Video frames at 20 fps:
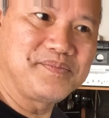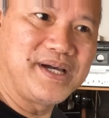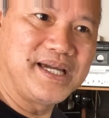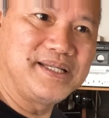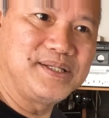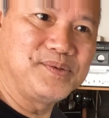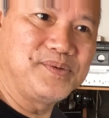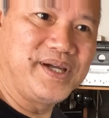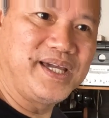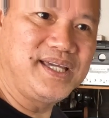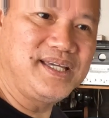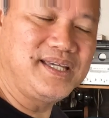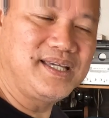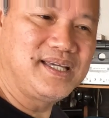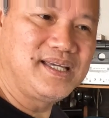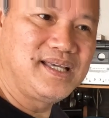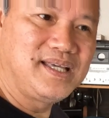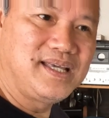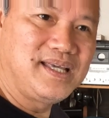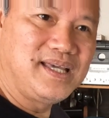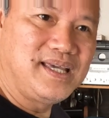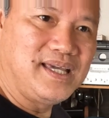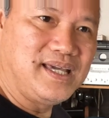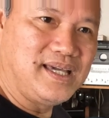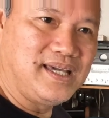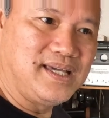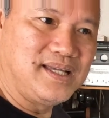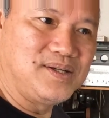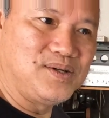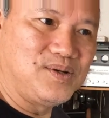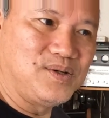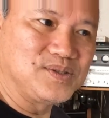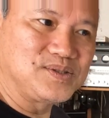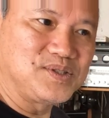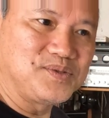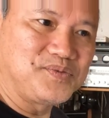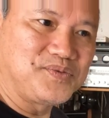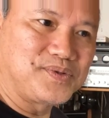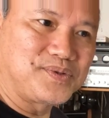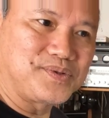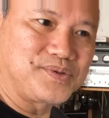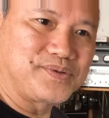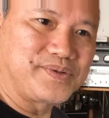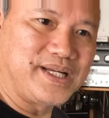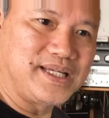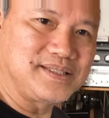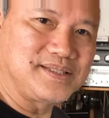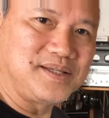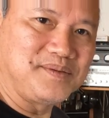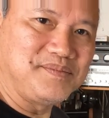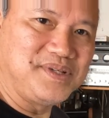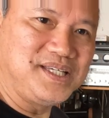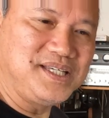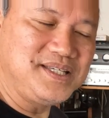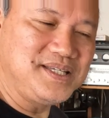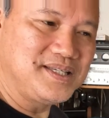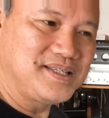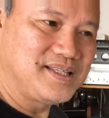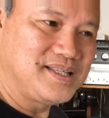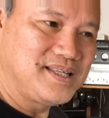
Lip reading: by the way, and also for correcting me.